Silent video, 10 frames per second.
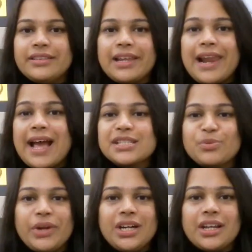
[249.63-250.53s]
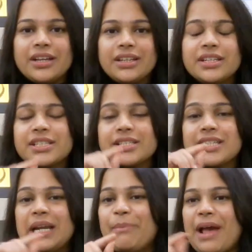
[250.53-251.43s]
the last minute hurry, they just
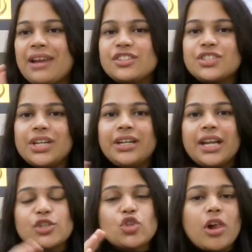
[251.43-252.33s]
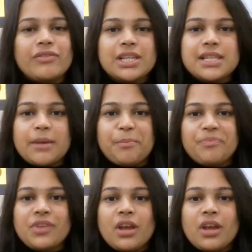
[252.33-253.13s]
write balance sheet and solve the sum.